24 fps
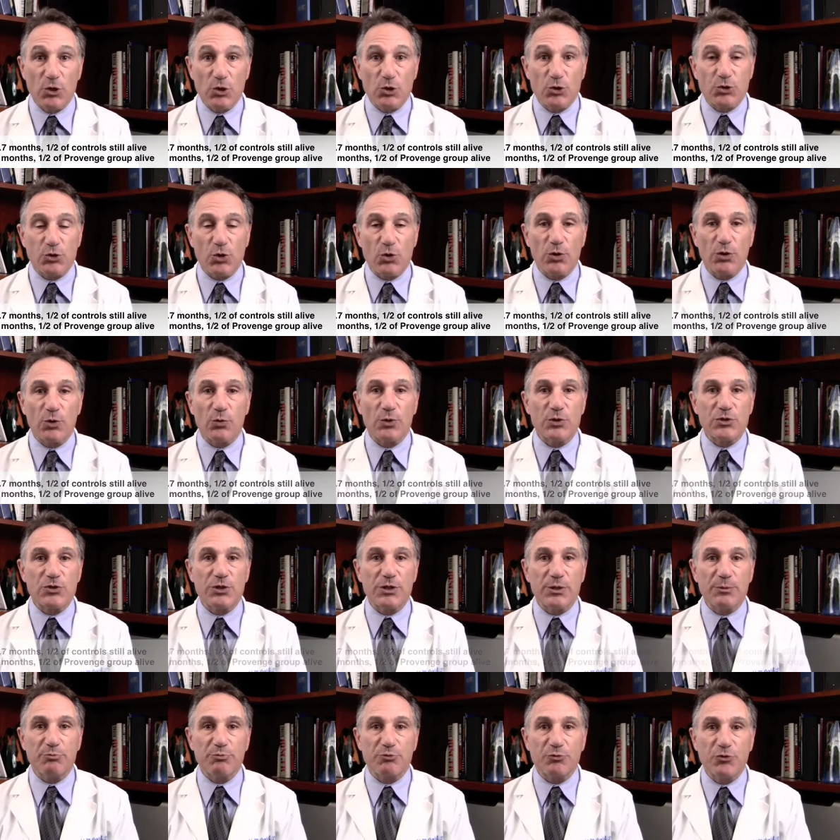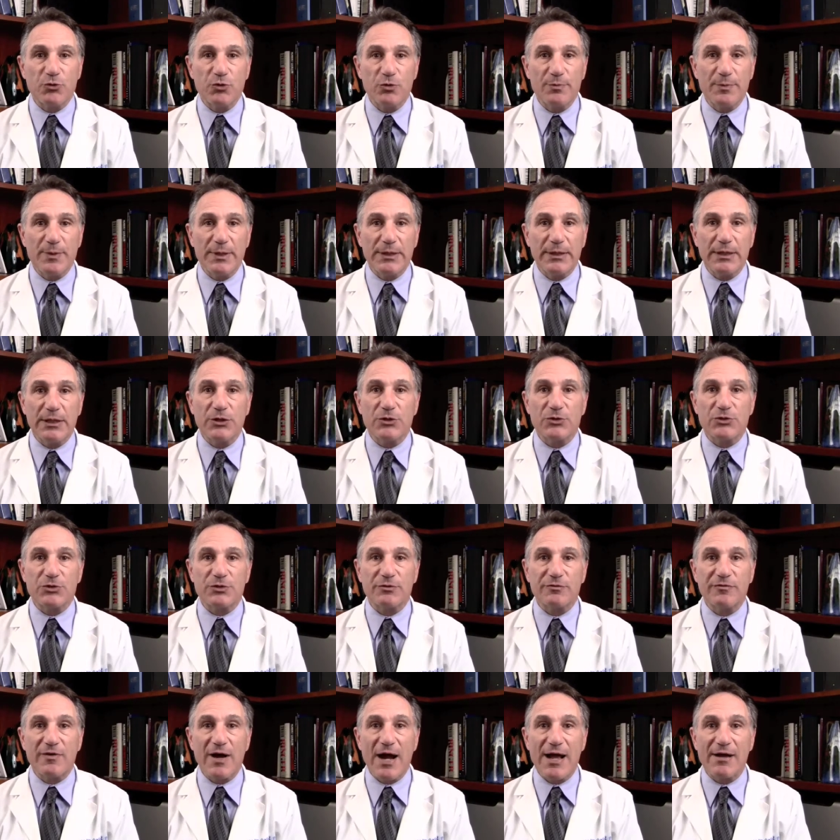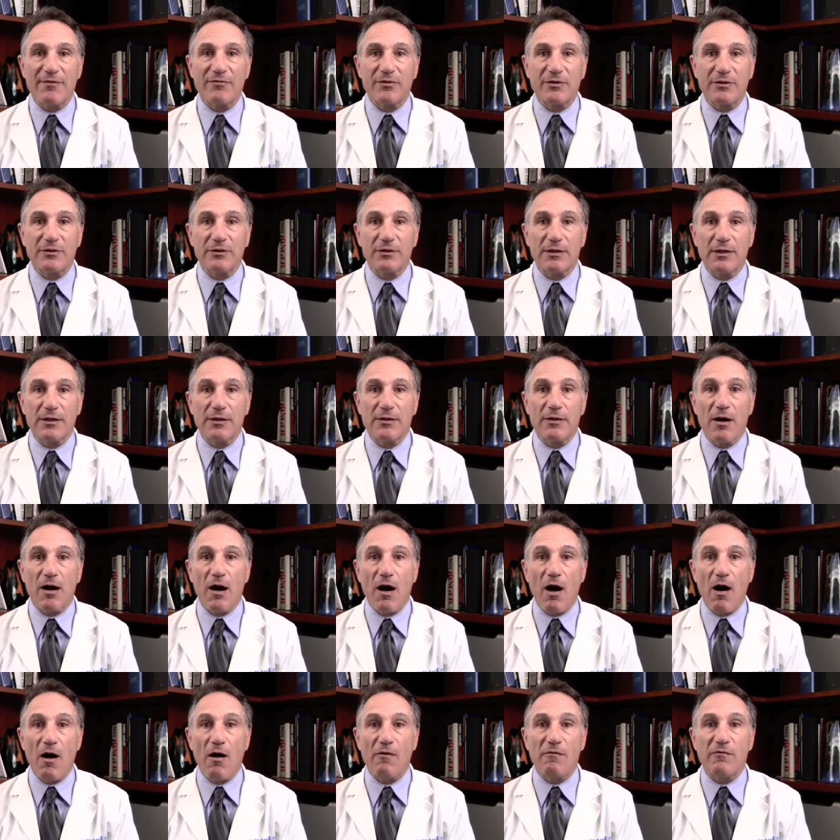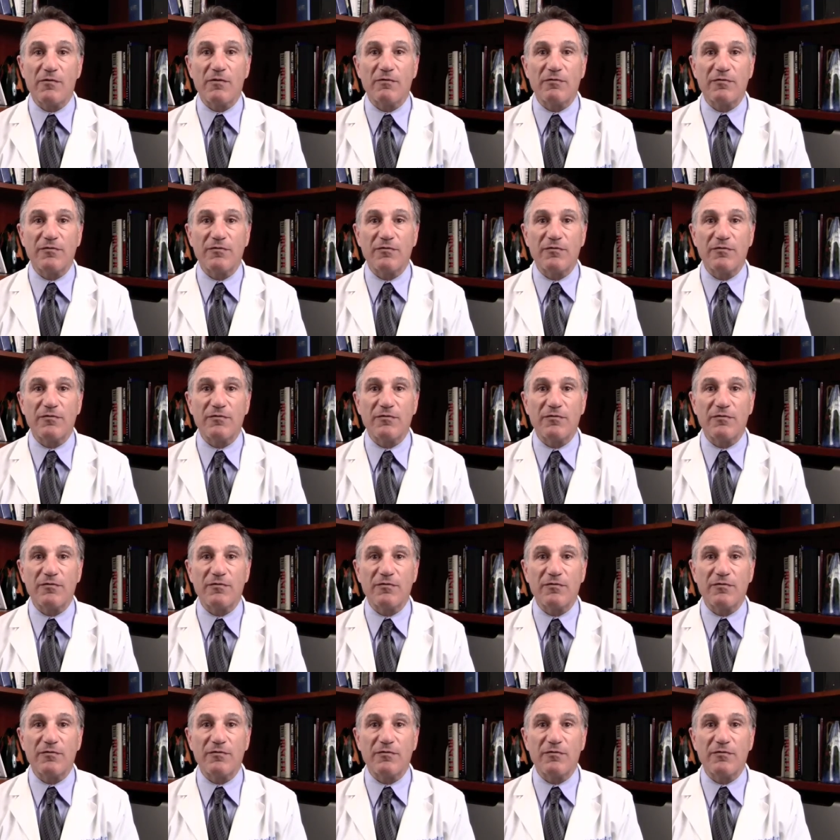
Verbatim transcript: So there was an improvement in survival of